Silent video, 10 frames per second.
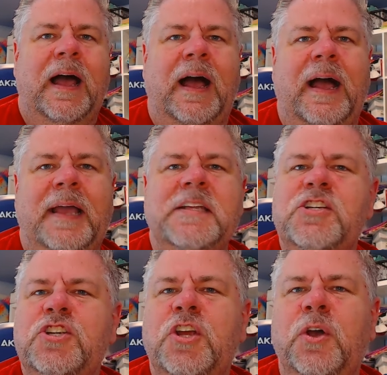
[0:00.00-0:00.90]
I
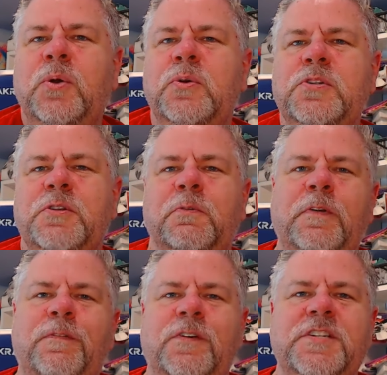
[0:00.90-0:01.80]
chose
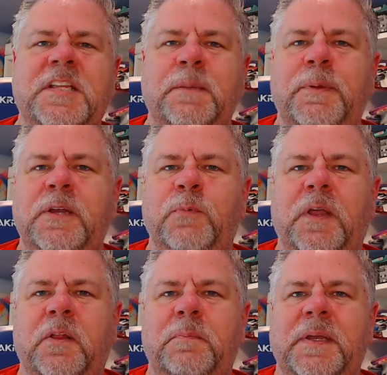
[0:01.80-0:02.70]
reversing the
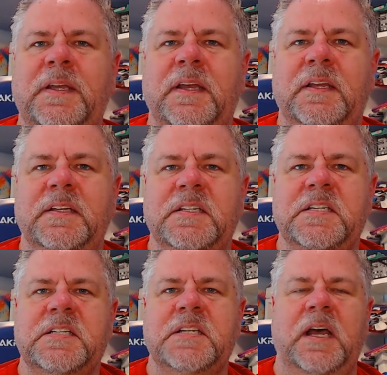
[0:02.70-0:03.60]
pinwheel
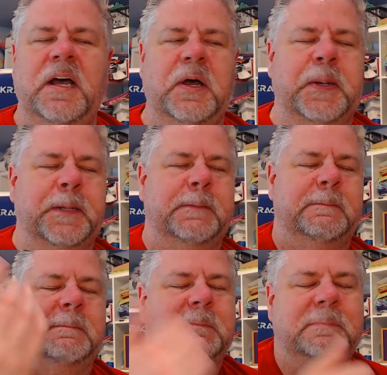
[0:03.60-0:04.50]
because,
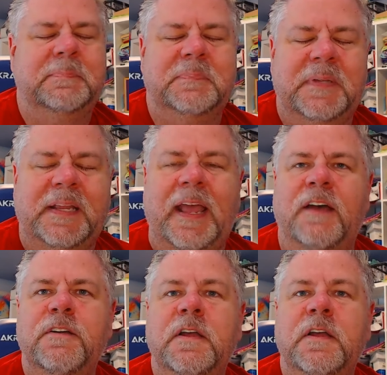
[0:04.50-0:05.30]
um, yeah,